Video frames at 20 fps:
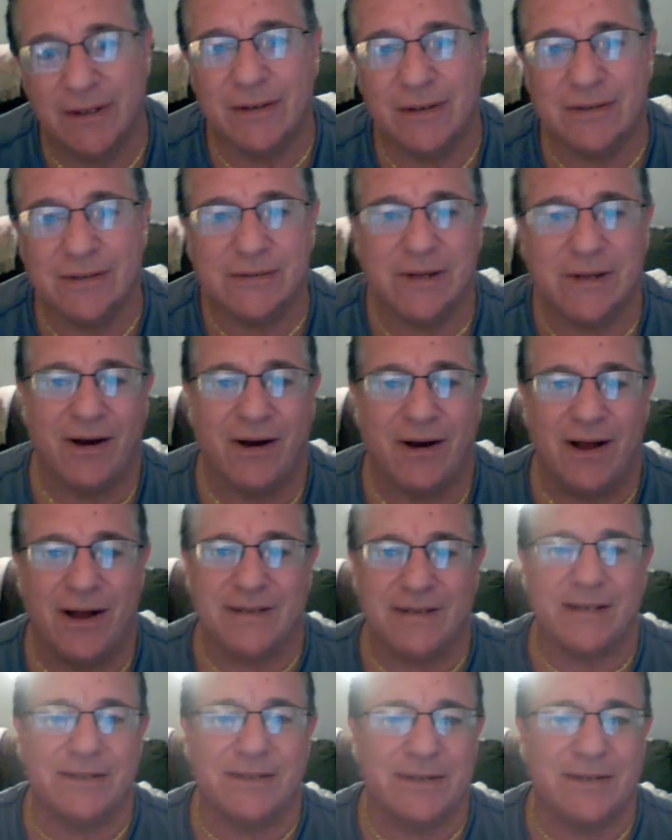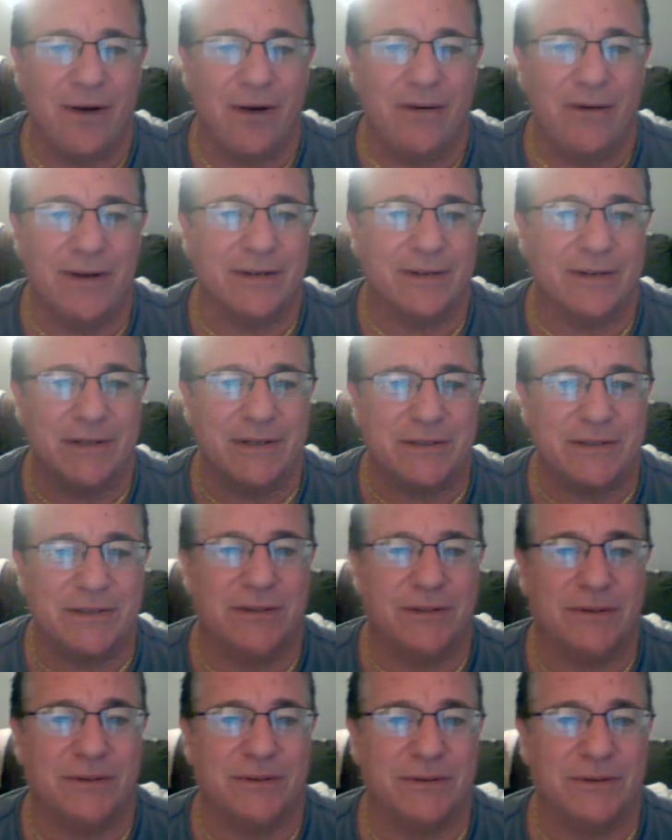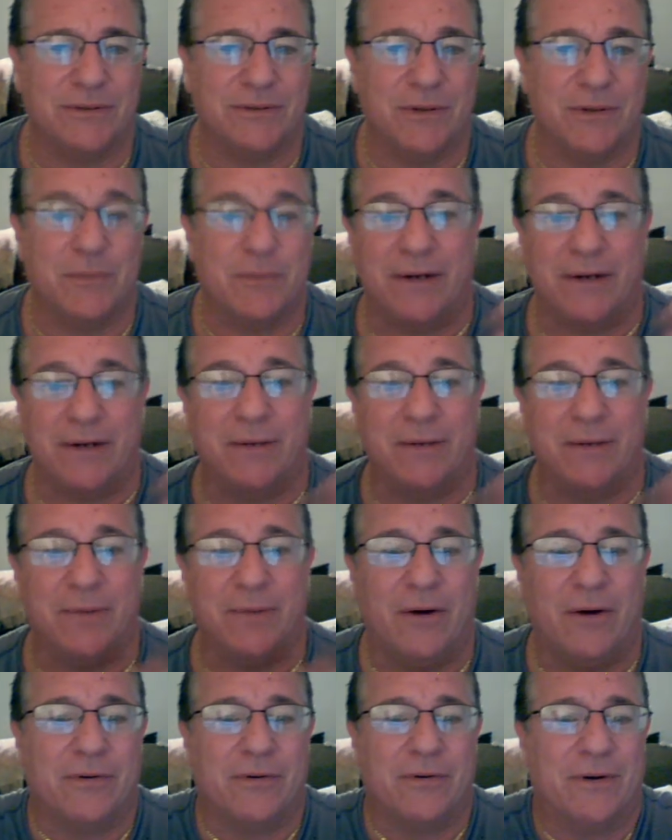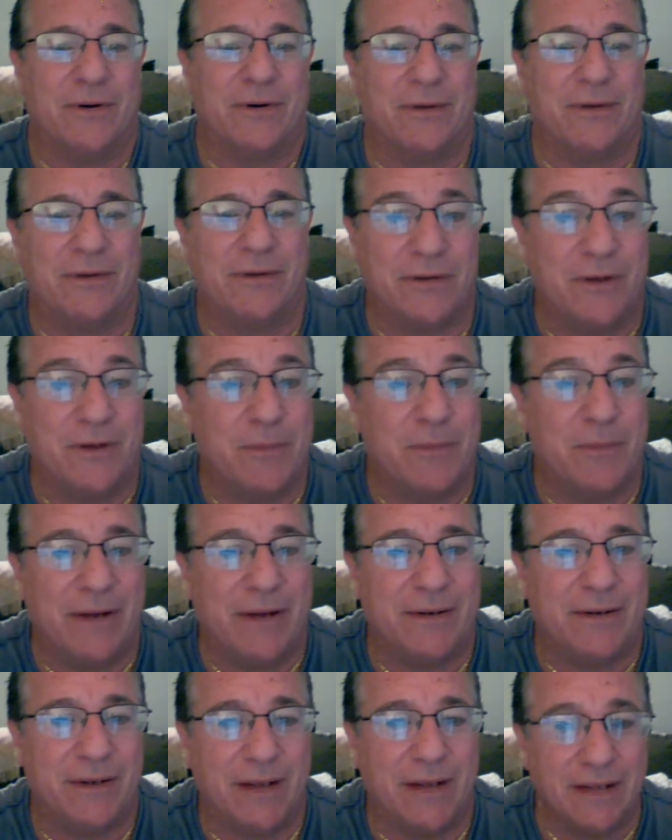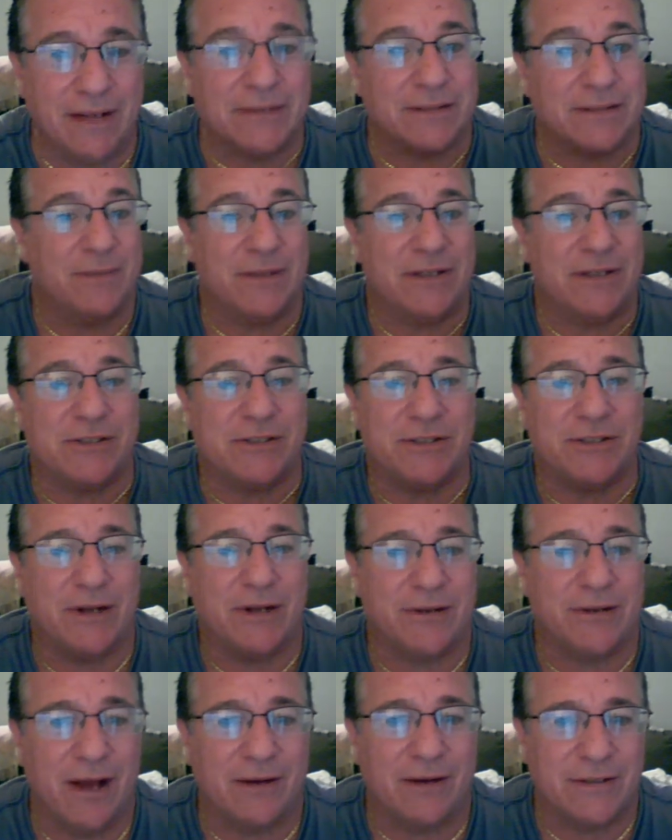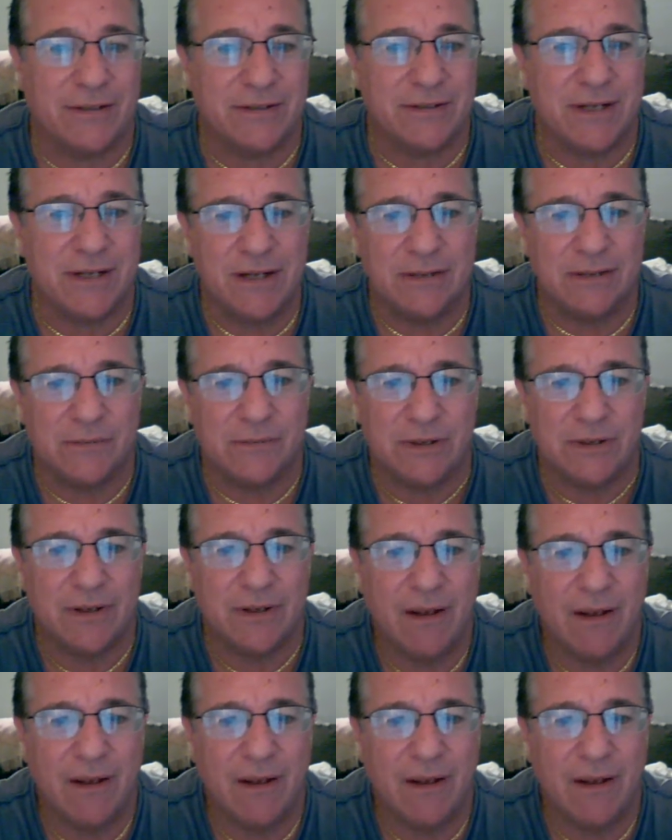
So as he's going to a 2, you're betting him over, or you're betting against him, and he's shutting out the teams.